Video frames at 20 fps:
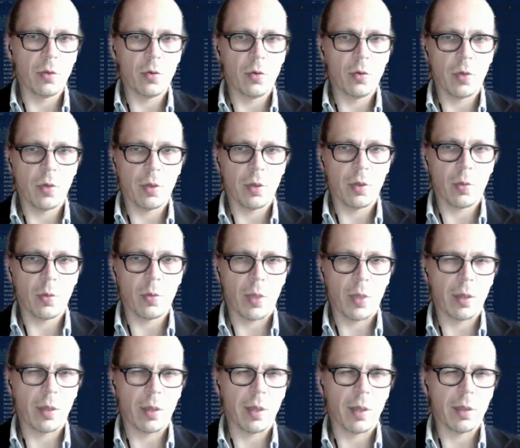to, a smart
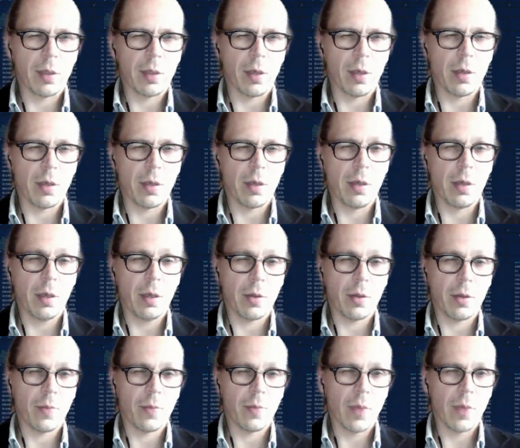electric
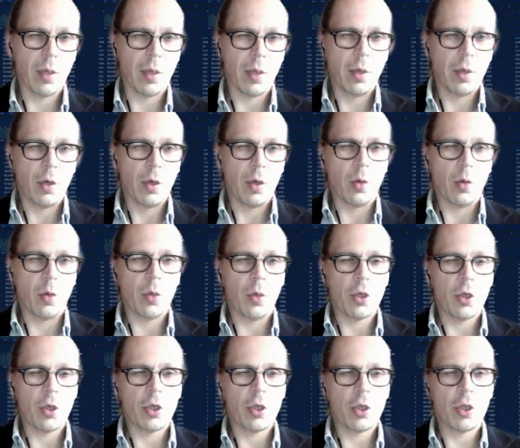grids,
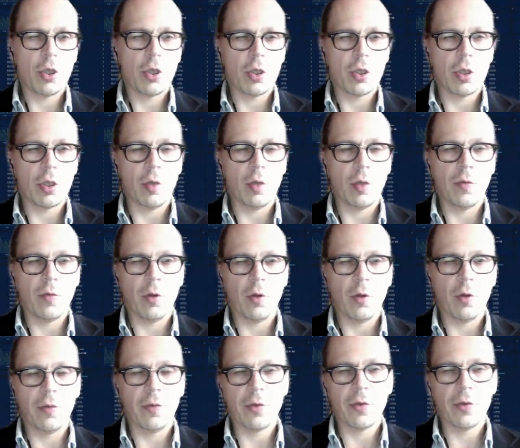which
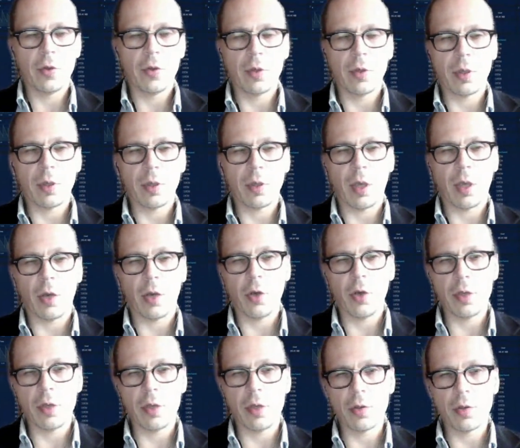involves
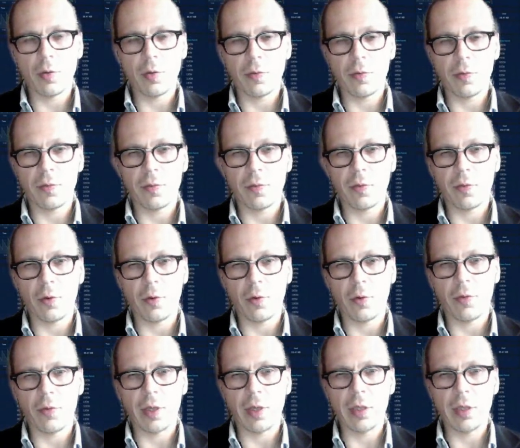exchange of
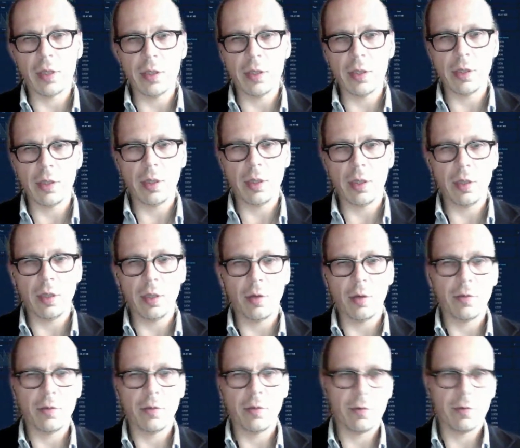electricity, of
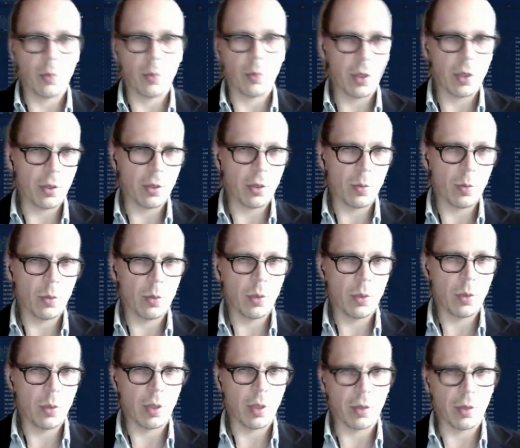information between
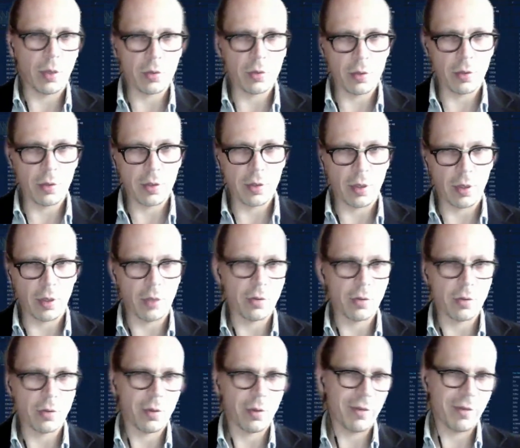households and
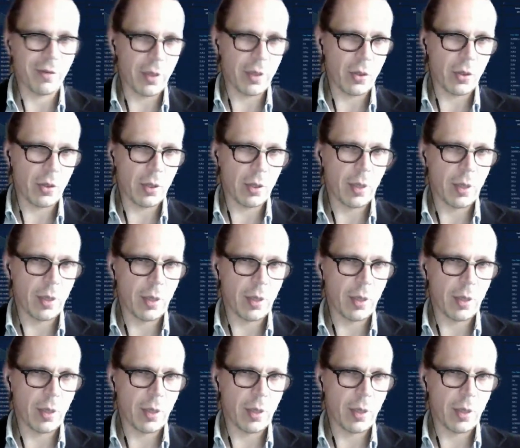household devices,